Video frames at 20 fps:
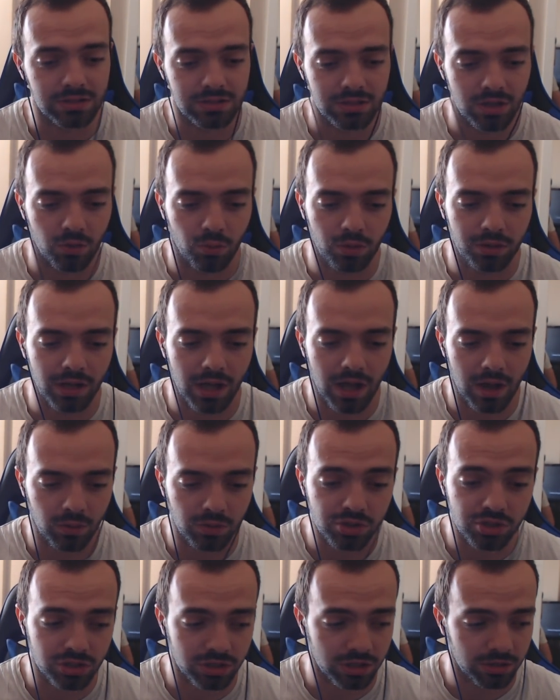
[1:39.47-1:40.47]
So I wonder how
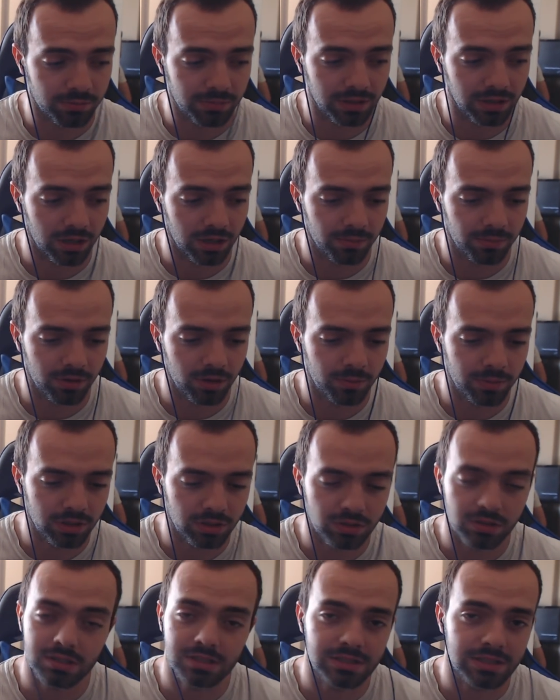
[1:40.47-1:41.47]
it's going to be like. But it'll be
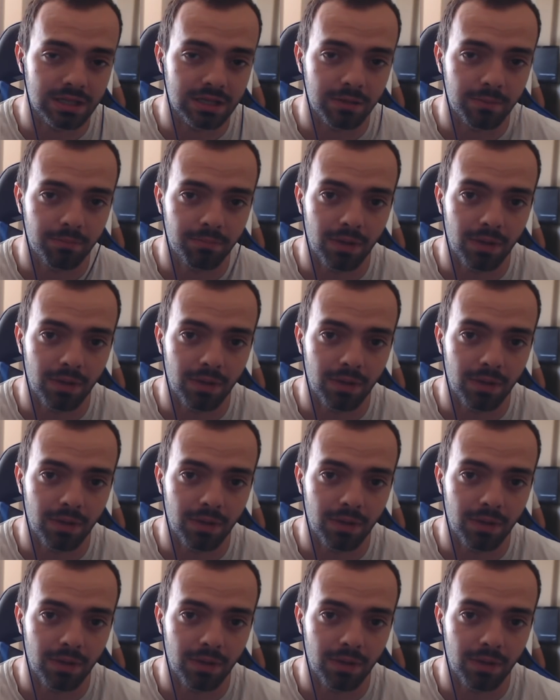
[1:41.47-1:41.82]
good to see